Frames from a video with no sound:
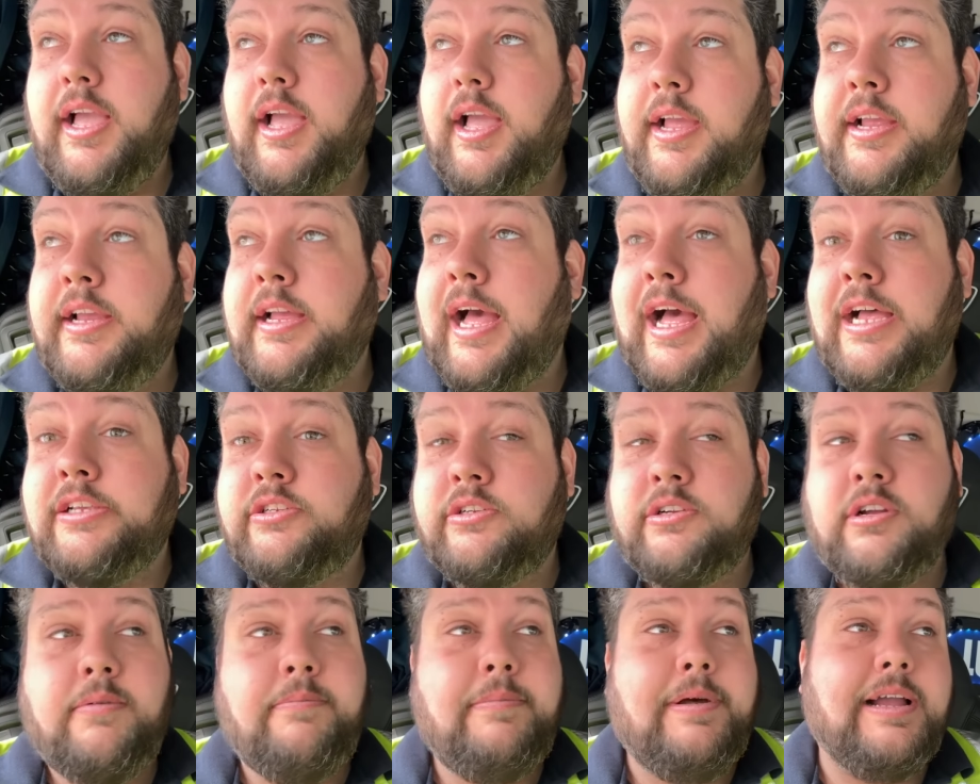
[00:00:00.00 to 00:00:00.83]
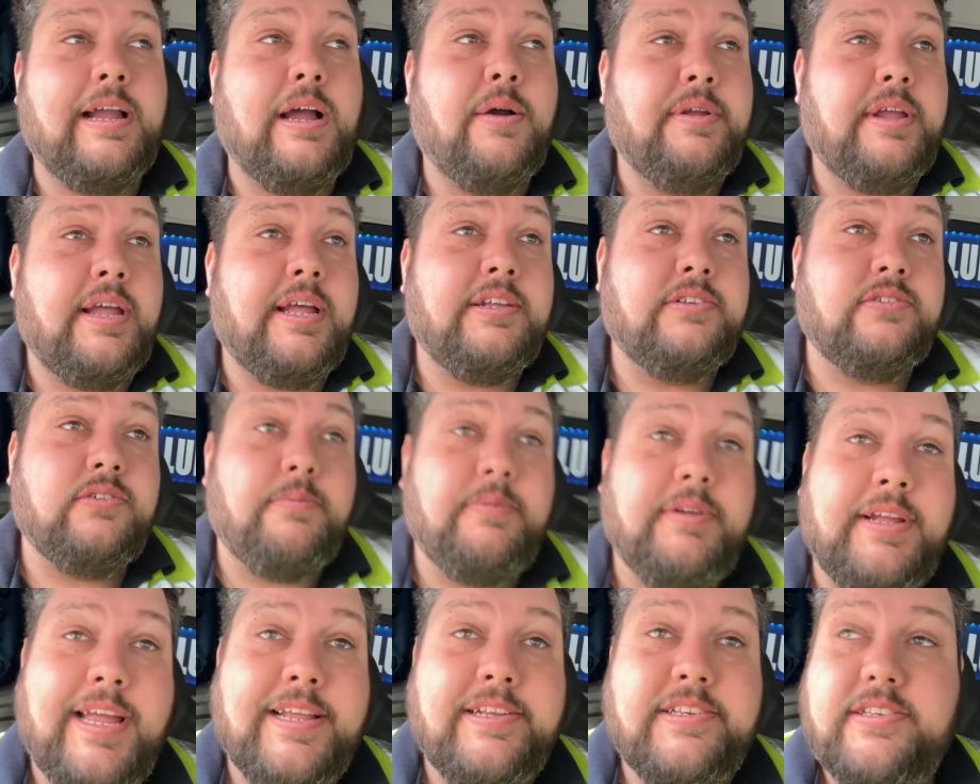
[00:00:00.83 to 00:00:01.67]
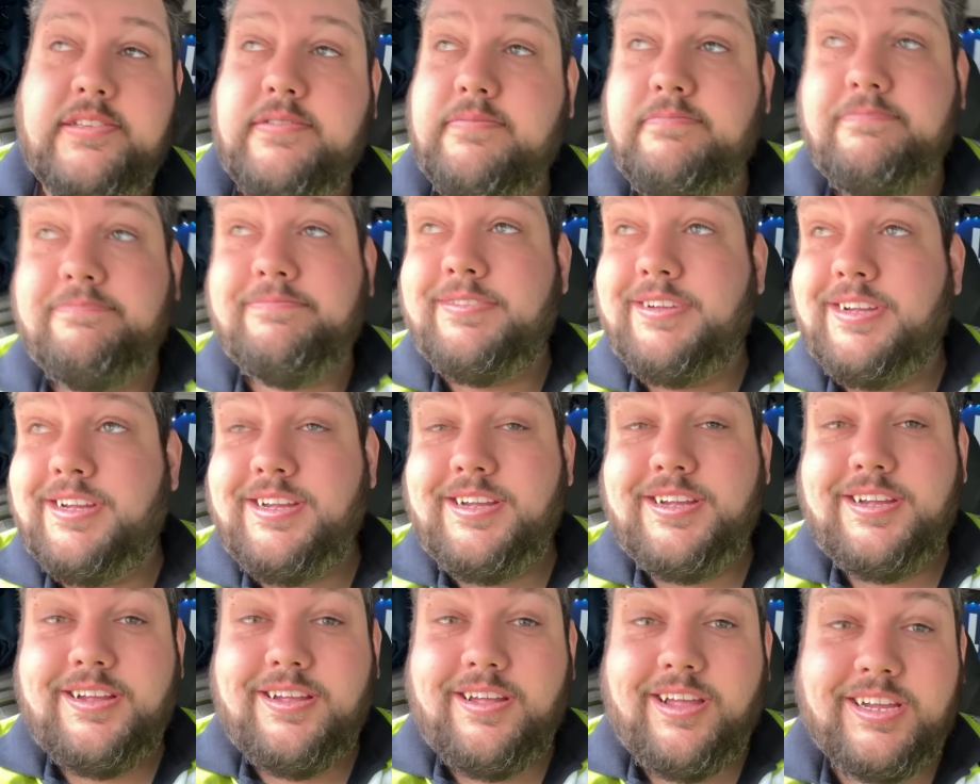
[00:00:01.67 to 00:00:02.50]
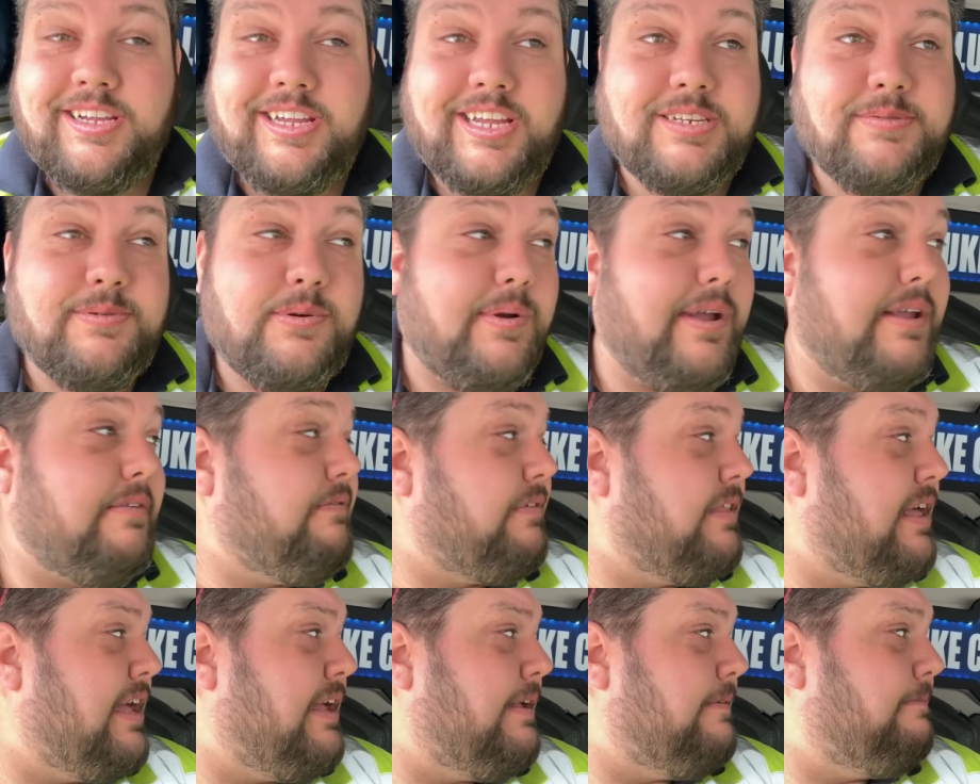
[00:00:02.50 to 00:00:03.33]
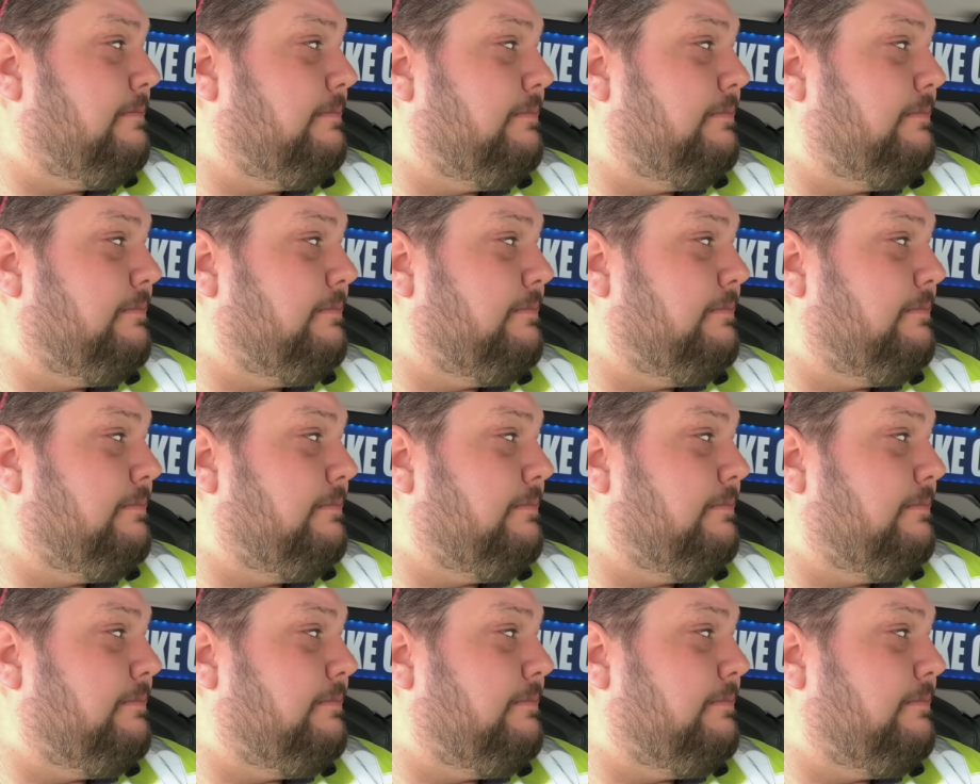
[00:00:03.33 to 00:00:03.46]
he hasn't come back out yet, so I guess we're waiting for that.